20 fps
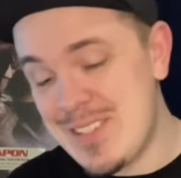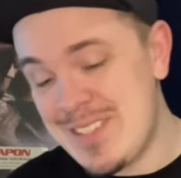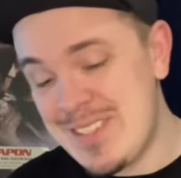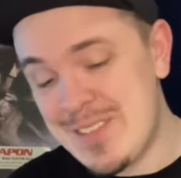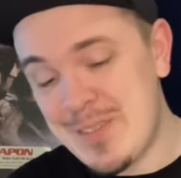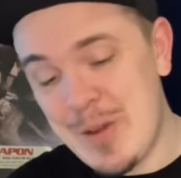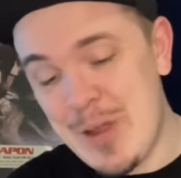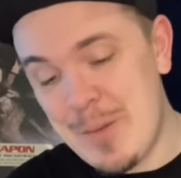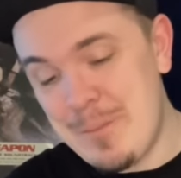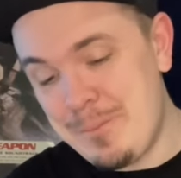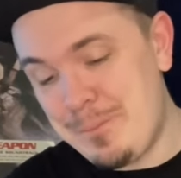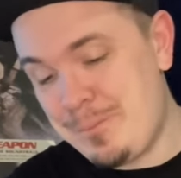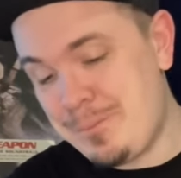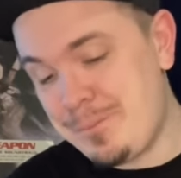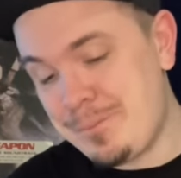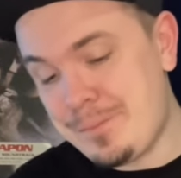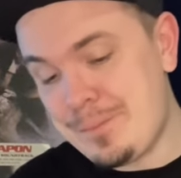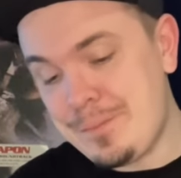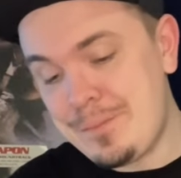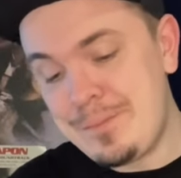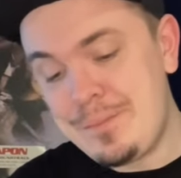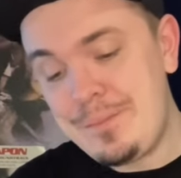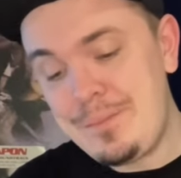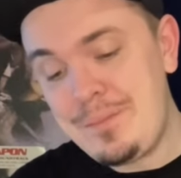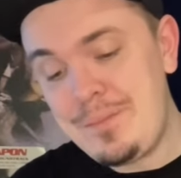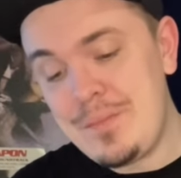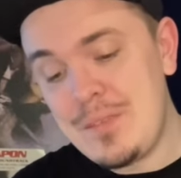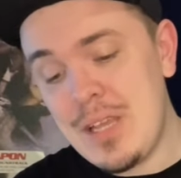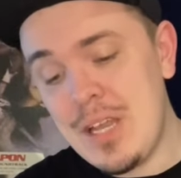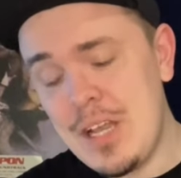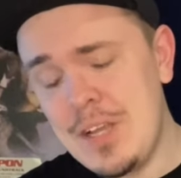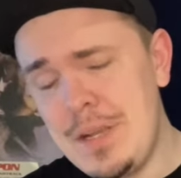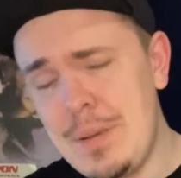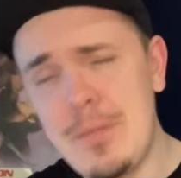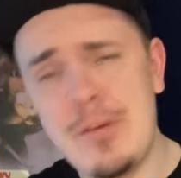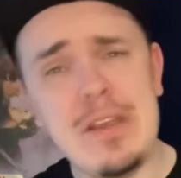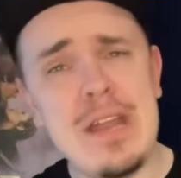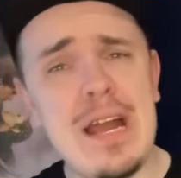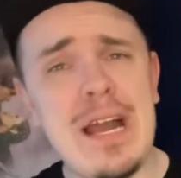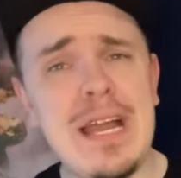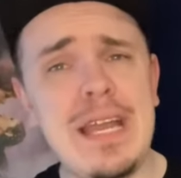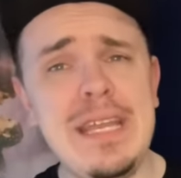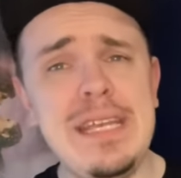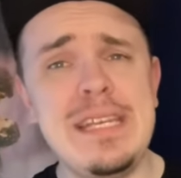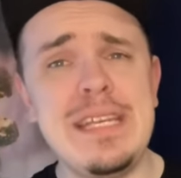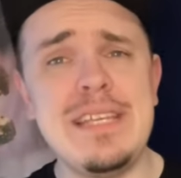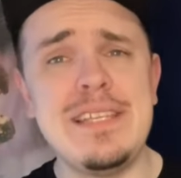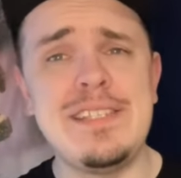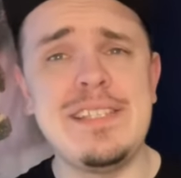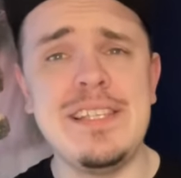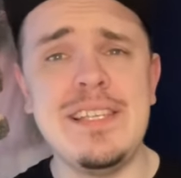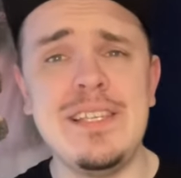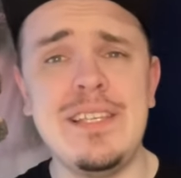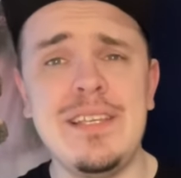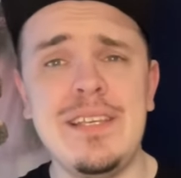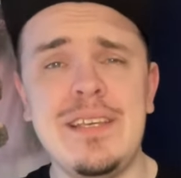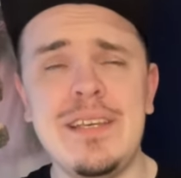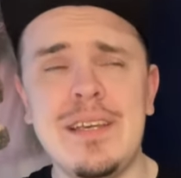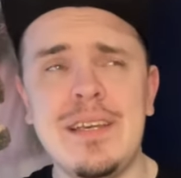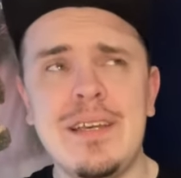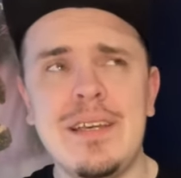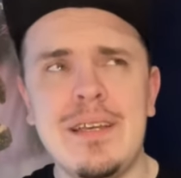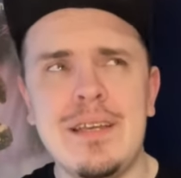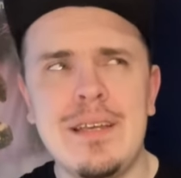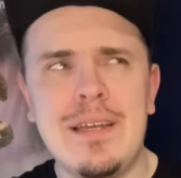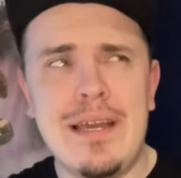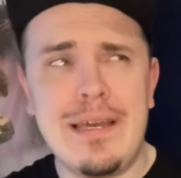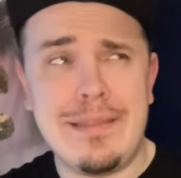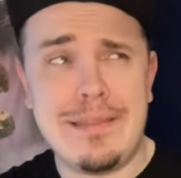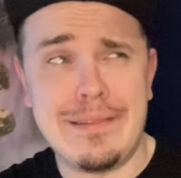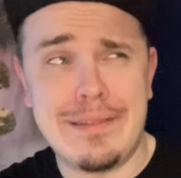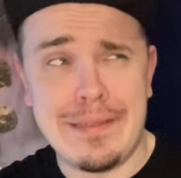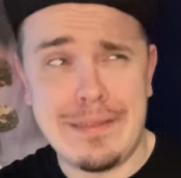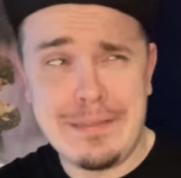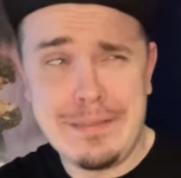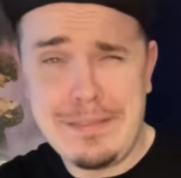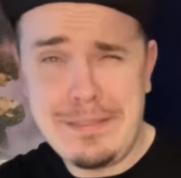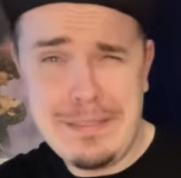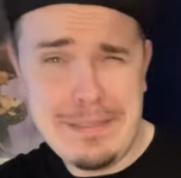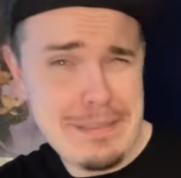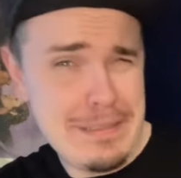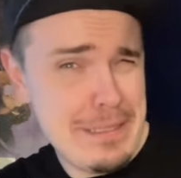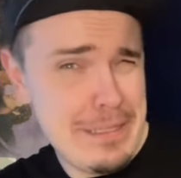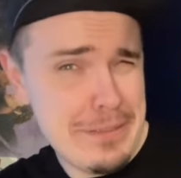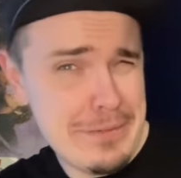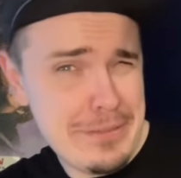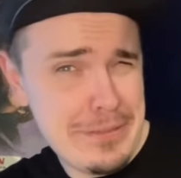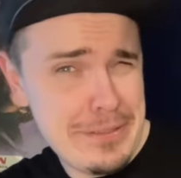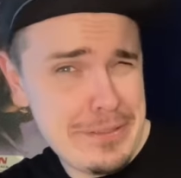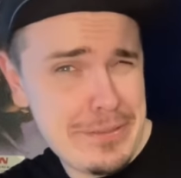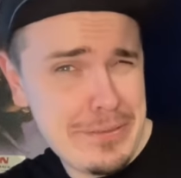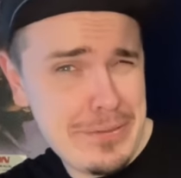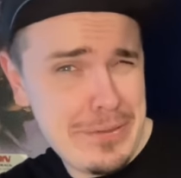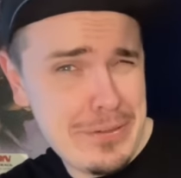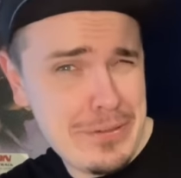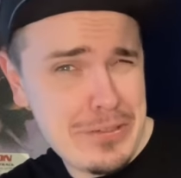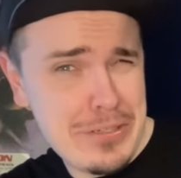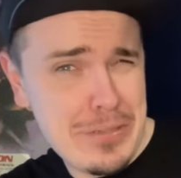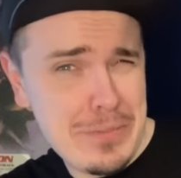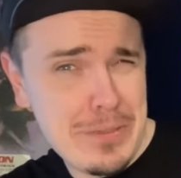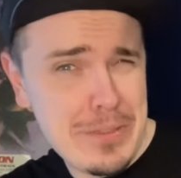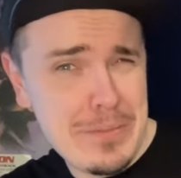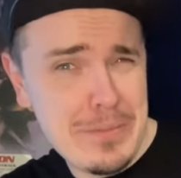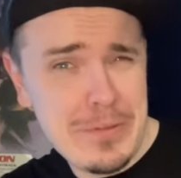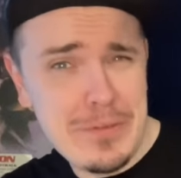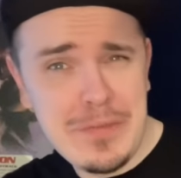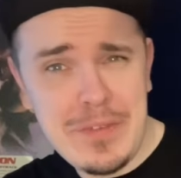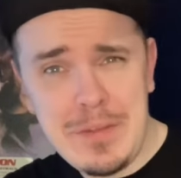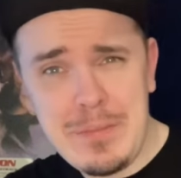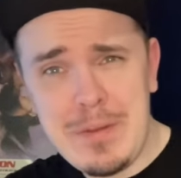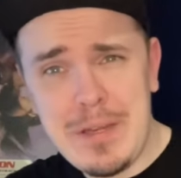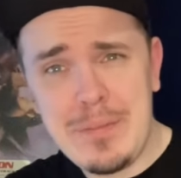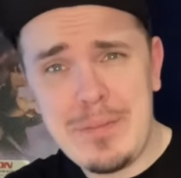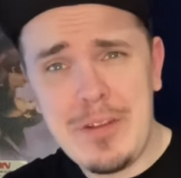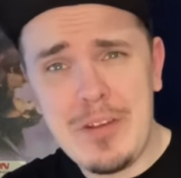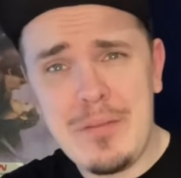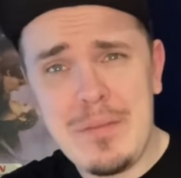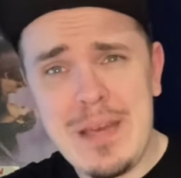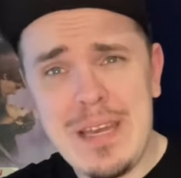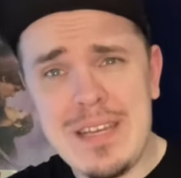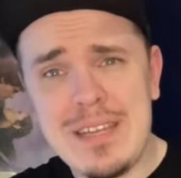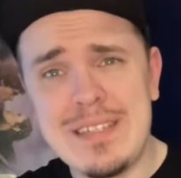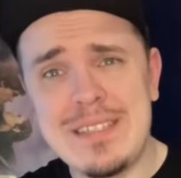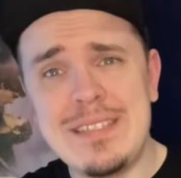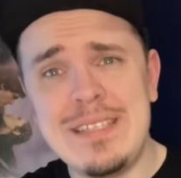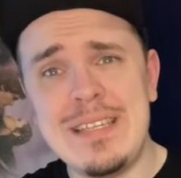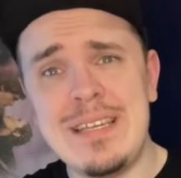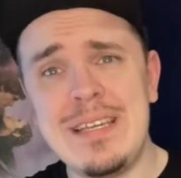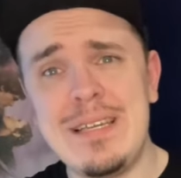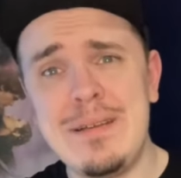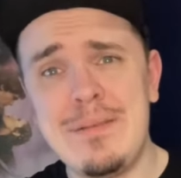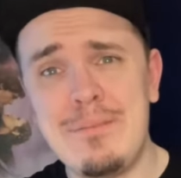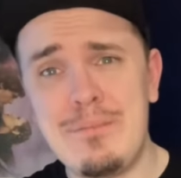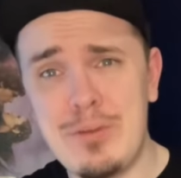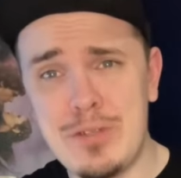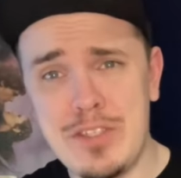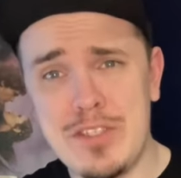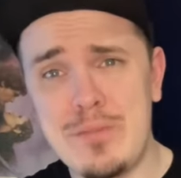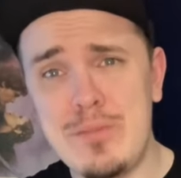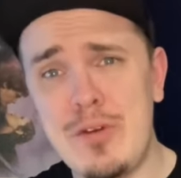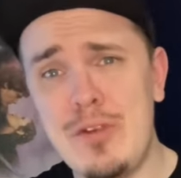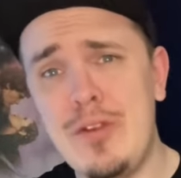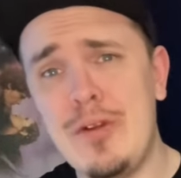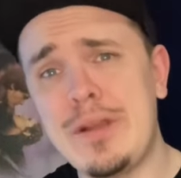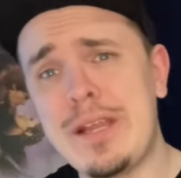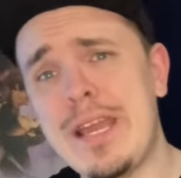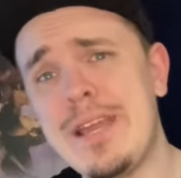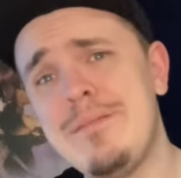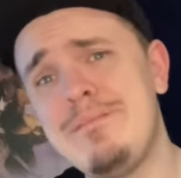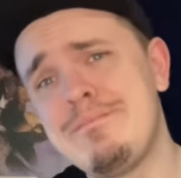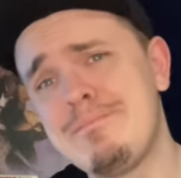It's great. Uh, number nine is the, I think this is the only Studio Ghibli movie by Miramax, Princess Mononoke.